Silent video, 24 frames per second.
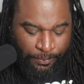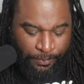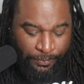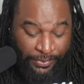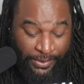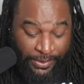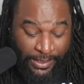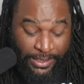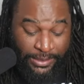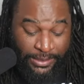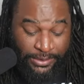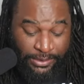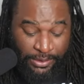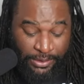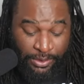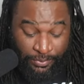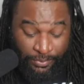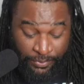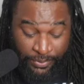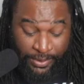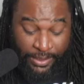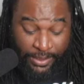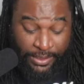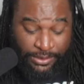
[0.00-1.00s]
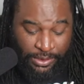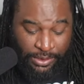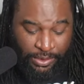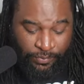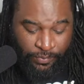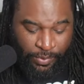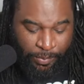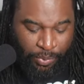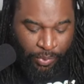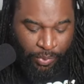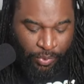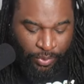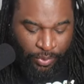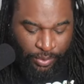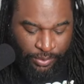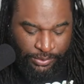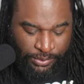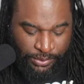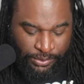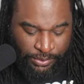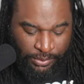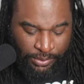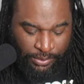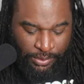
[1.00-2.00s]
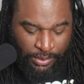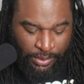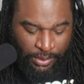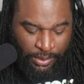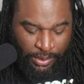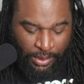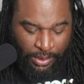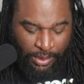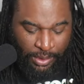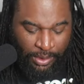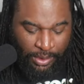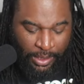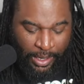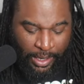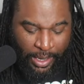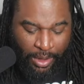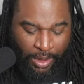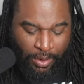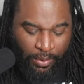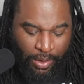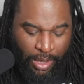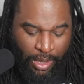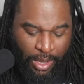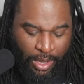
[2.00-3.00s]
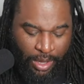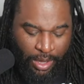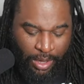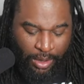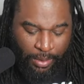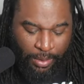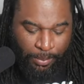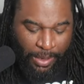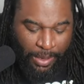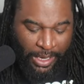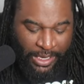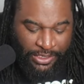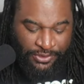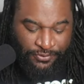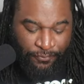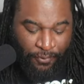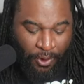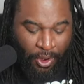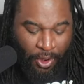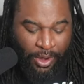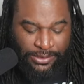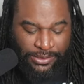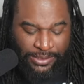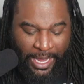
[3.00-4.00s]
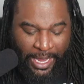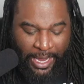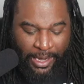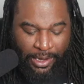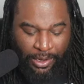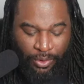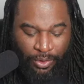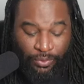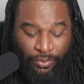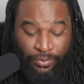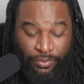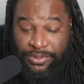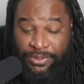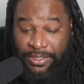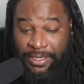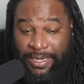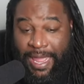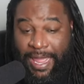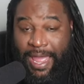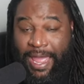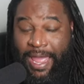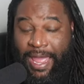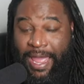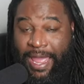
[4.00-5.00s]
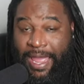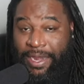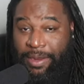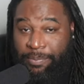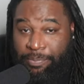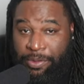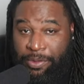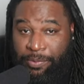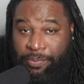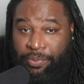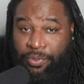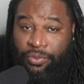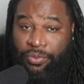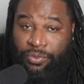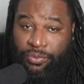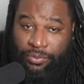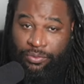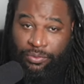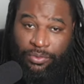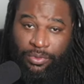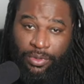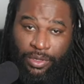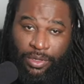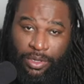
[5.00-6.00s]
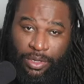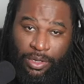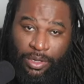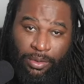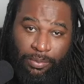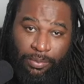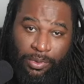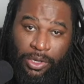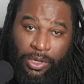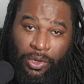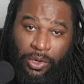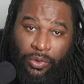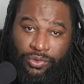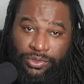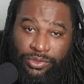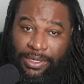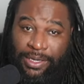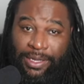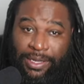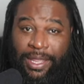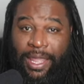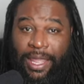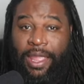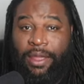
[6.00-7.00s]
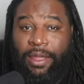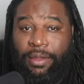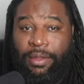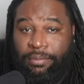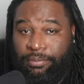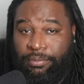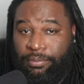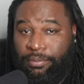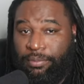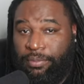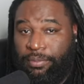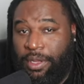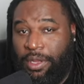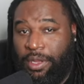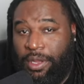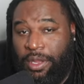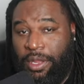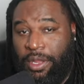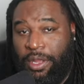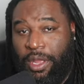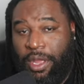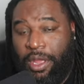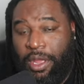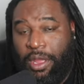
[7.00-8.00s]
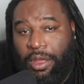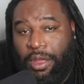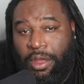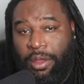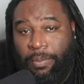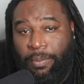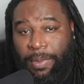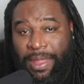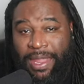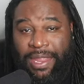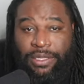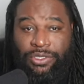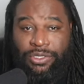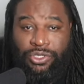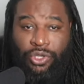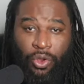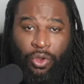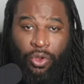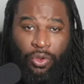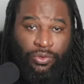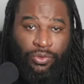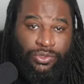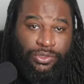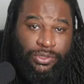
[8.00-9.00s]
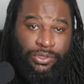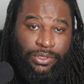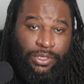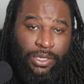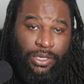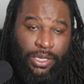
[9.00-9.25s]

these are the reports. Now, as far as I know, it's a lot of people close to the camp in talks